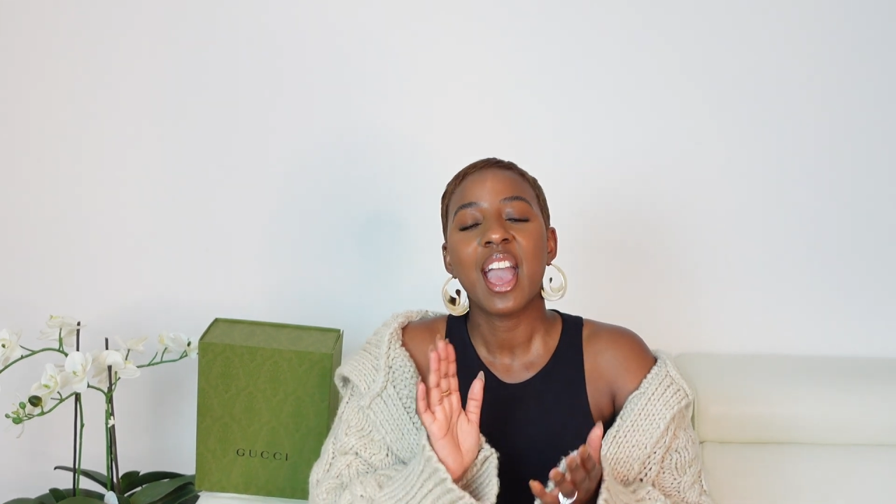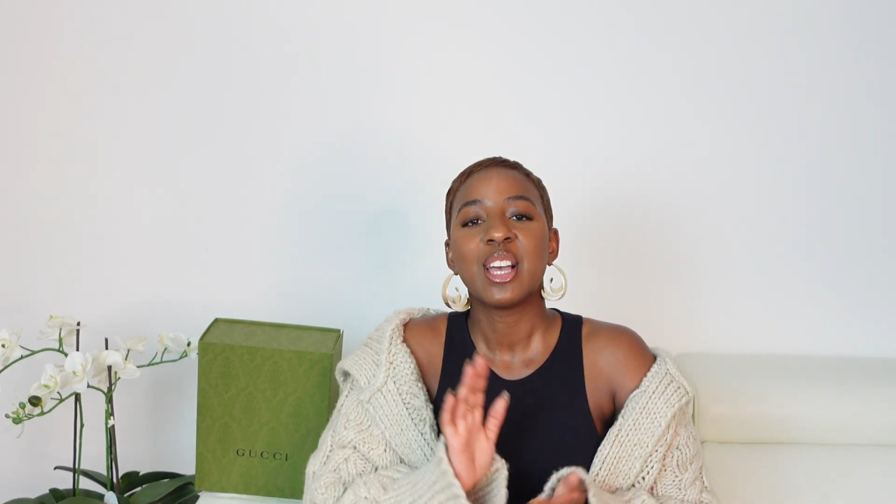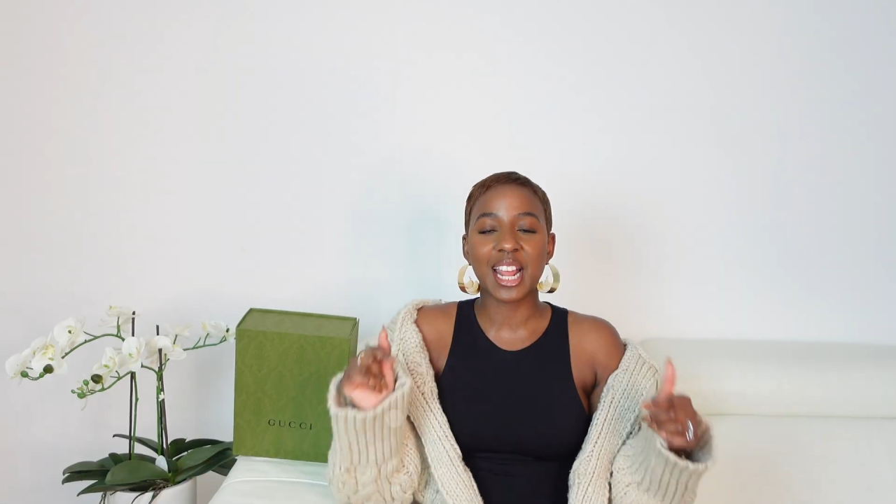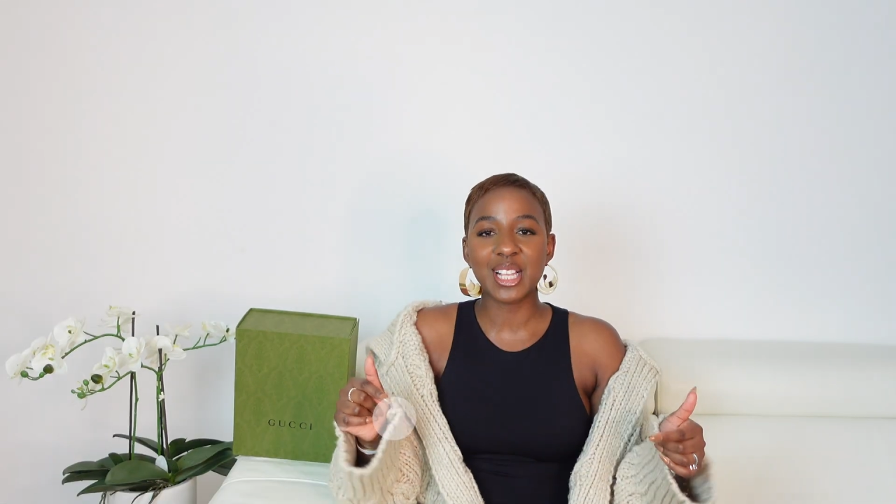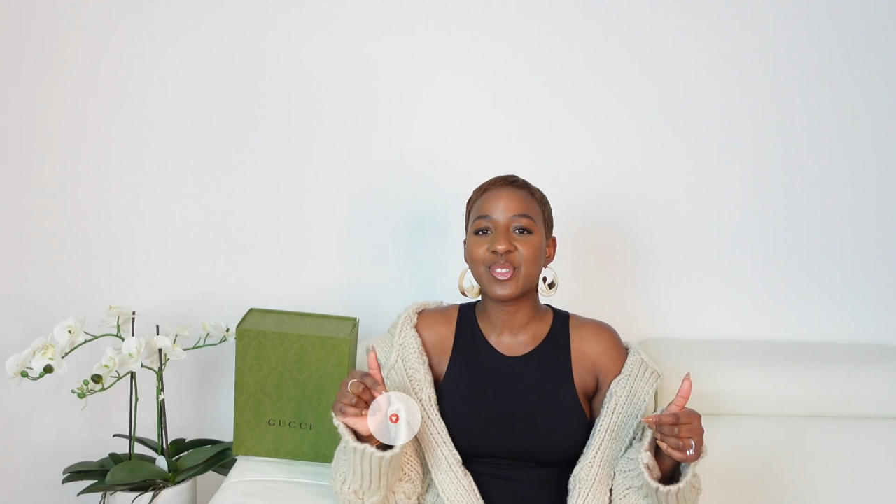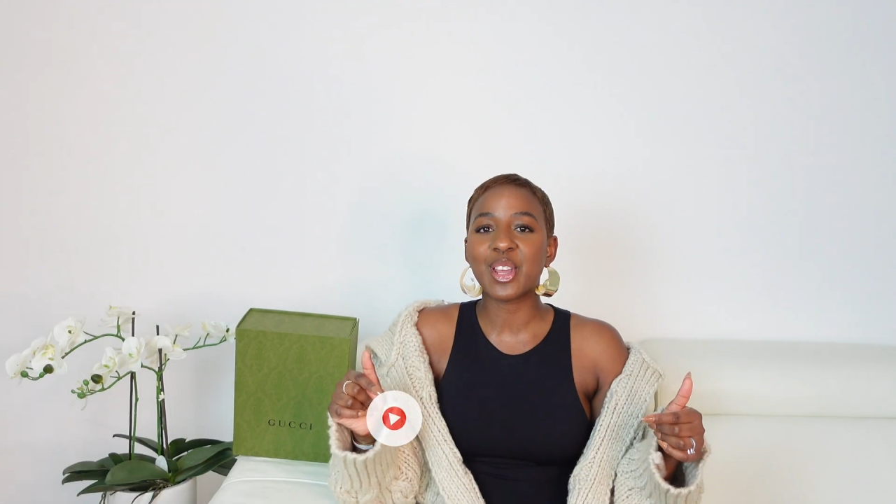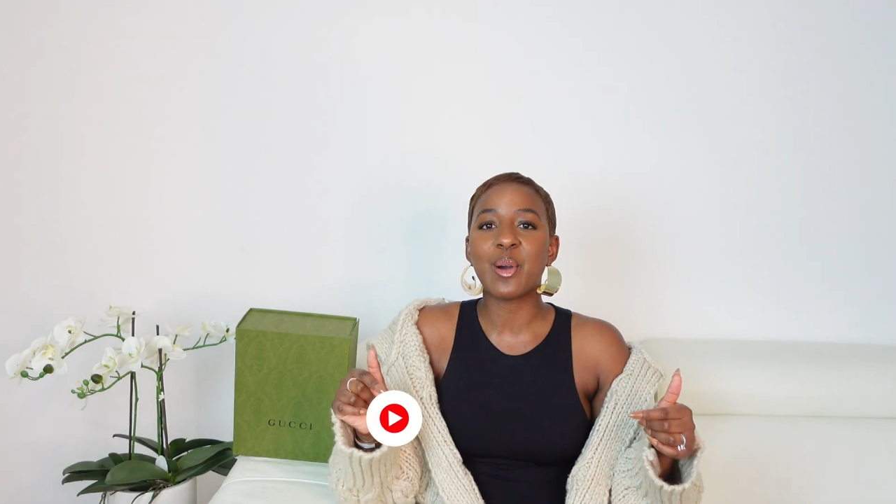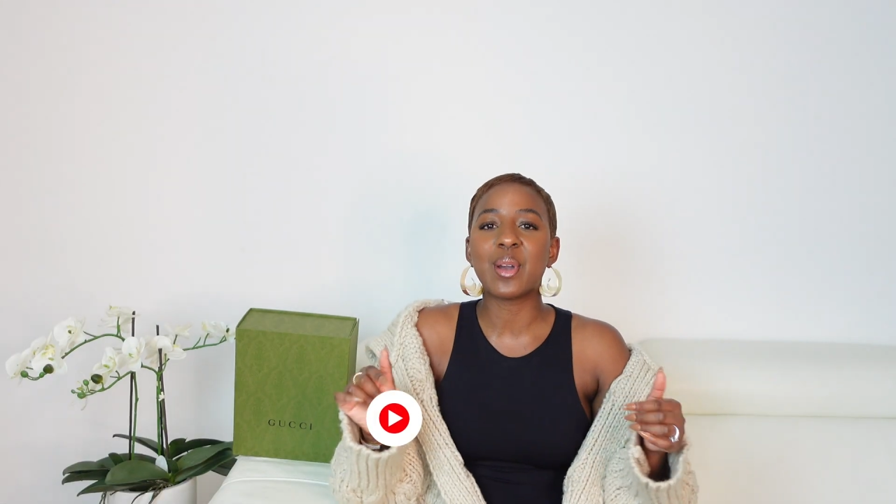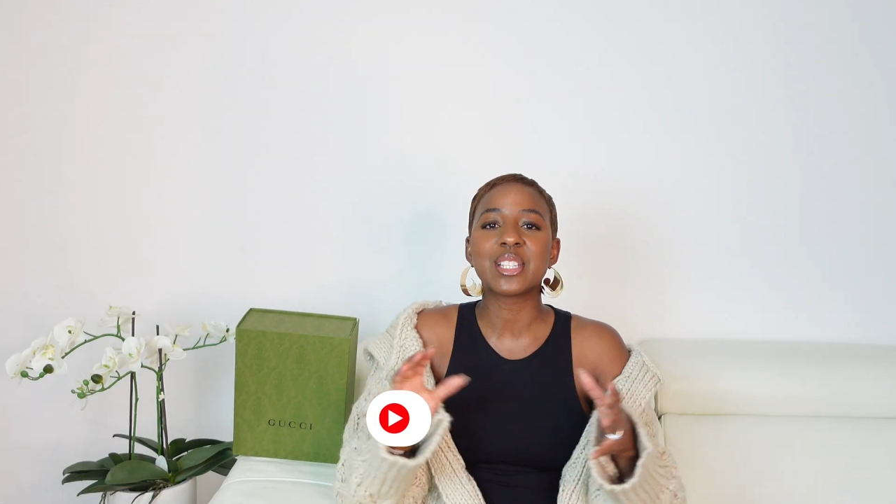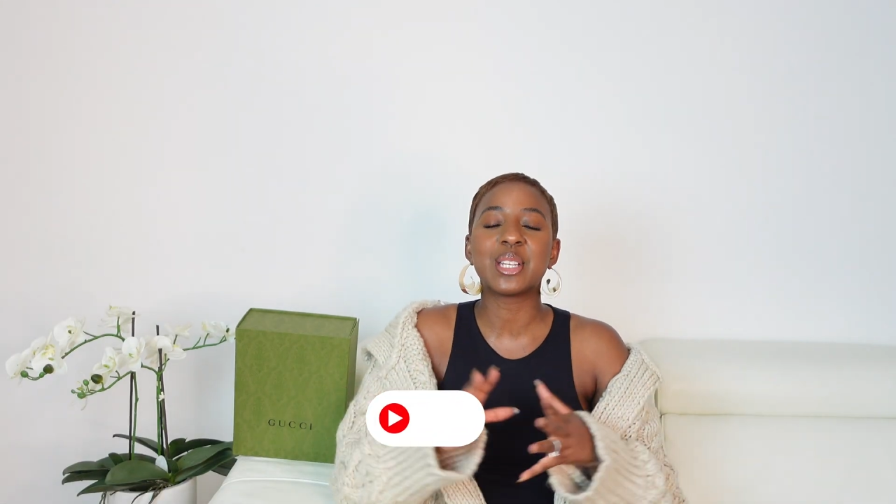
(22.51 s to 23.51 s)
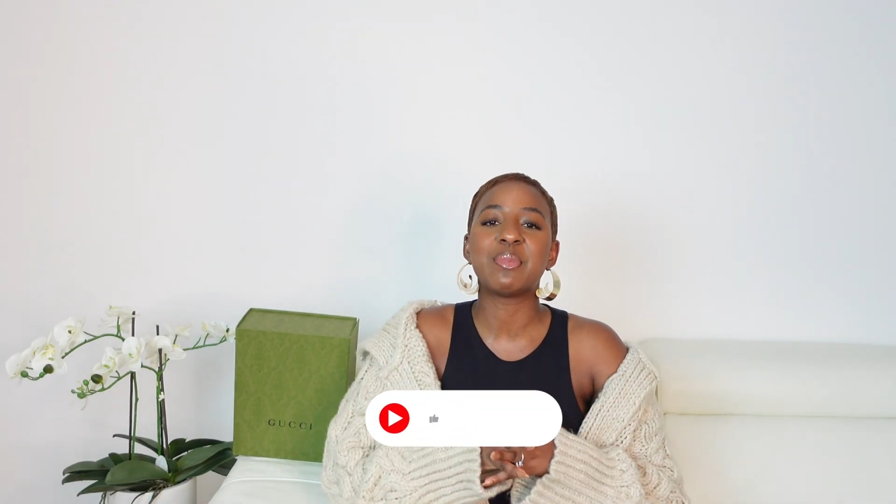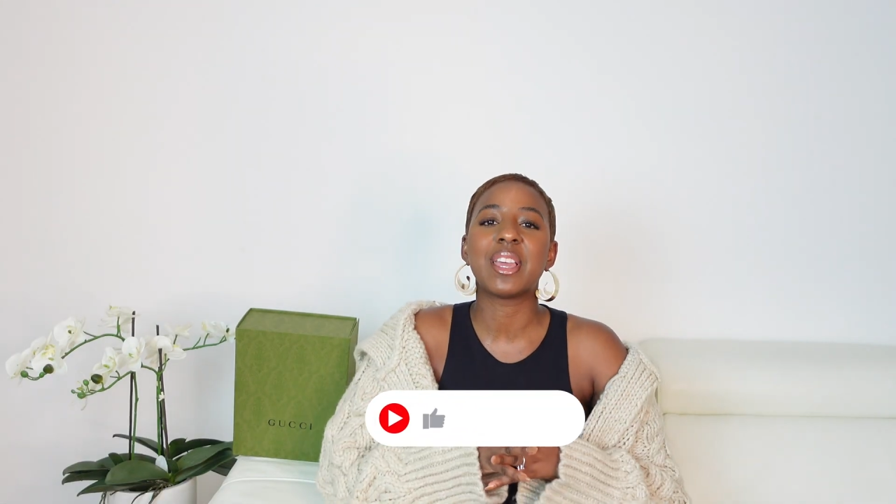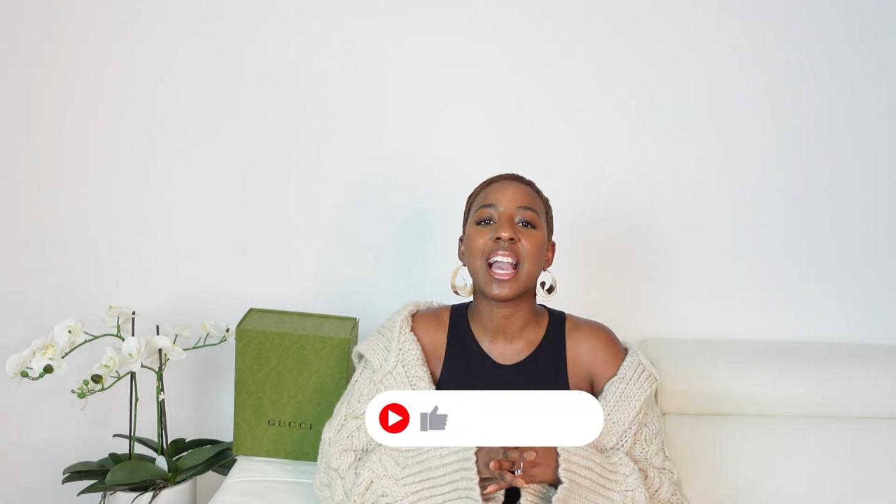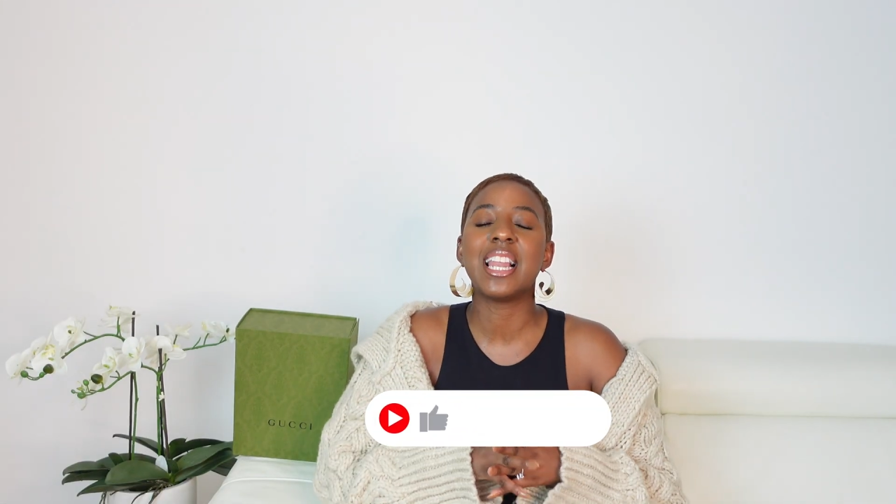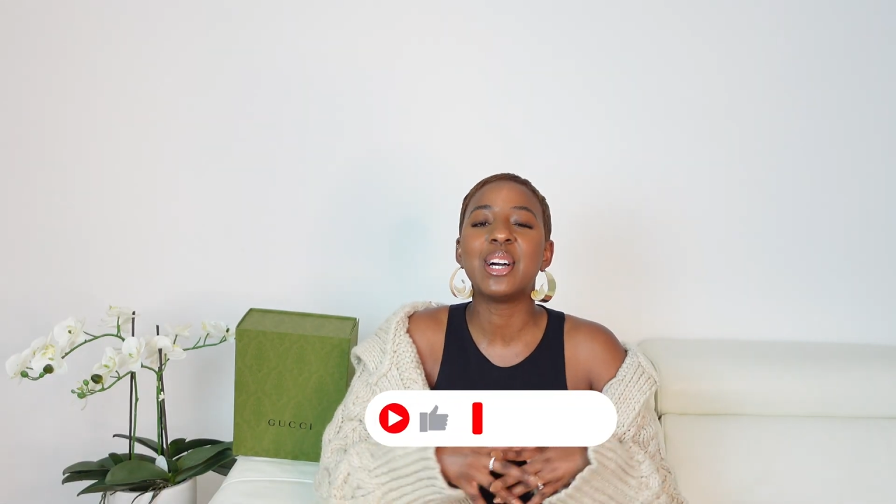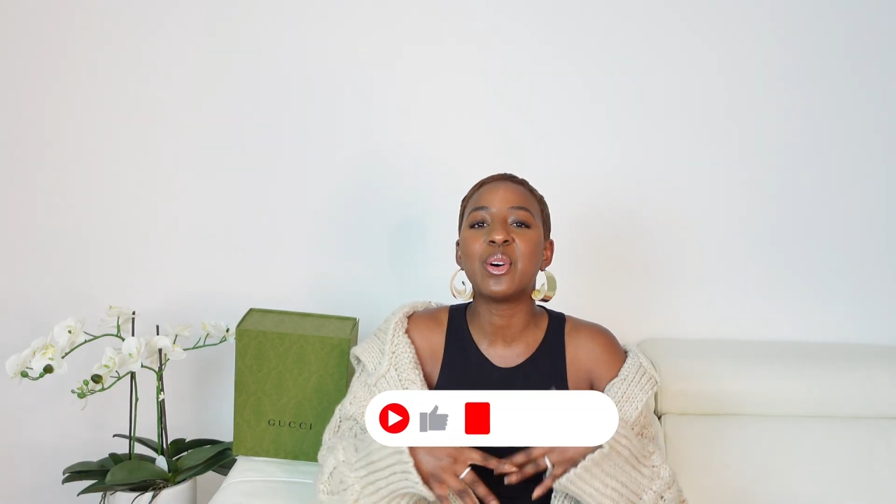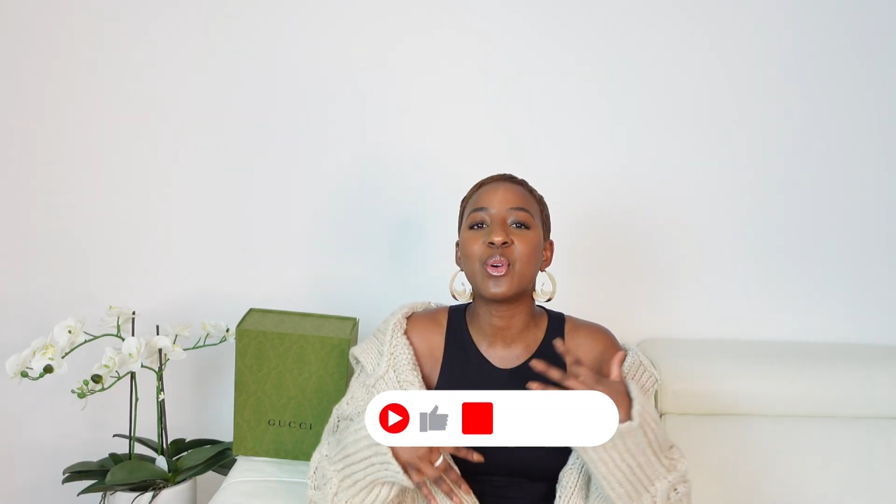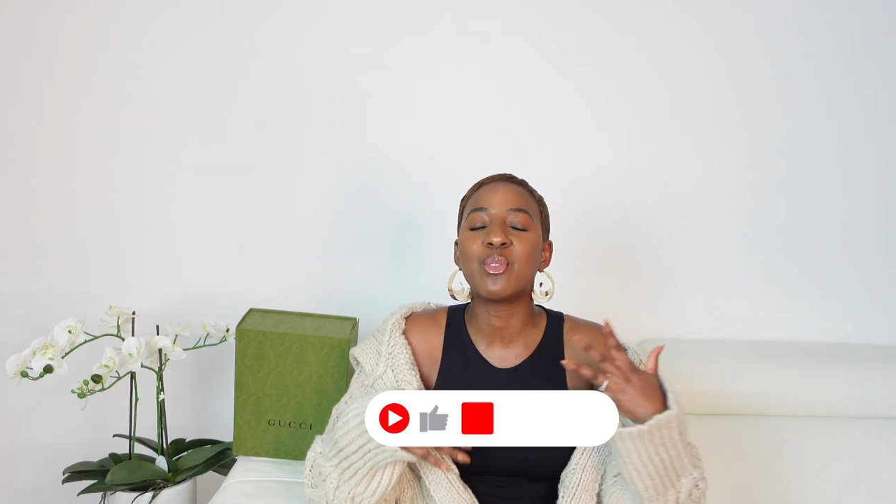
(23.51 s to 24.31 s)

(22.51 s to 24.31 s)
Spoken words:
Today's video is going to be a little